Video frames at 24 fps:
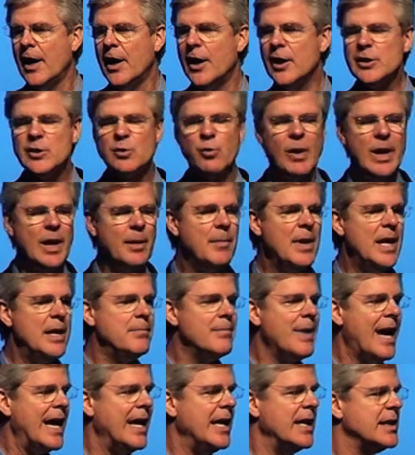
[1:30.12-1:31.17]
Here's what I
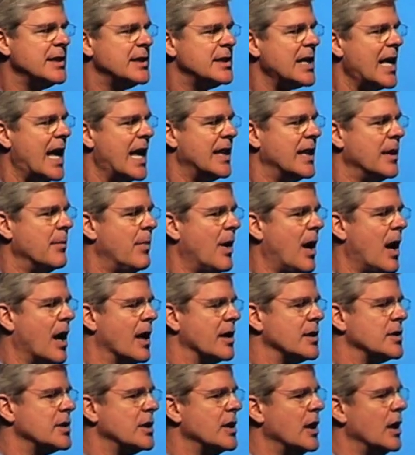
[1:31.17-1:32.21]
mean by inside the
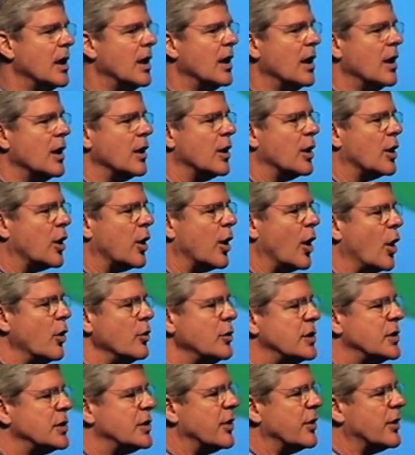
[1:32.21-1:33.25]
box:
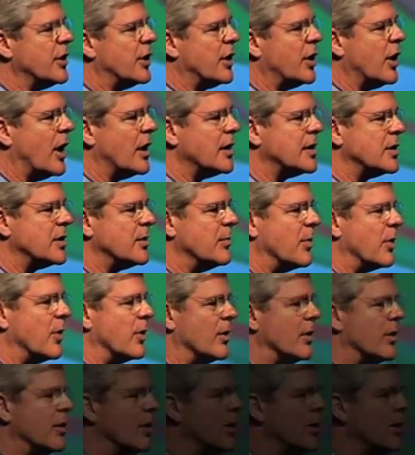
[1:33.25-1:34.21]
close to the customer.